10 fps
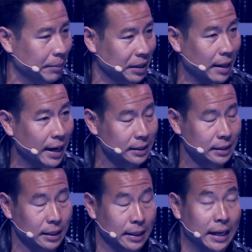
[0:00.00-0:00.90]

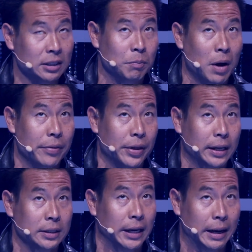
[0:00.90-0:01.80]
Last month, I
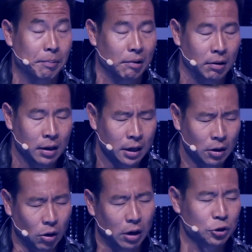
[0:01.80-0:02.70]
guess in April,
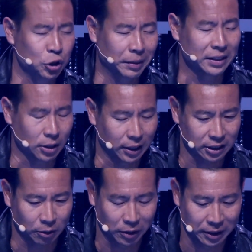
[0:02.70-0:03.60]
or 2 months ago, I said,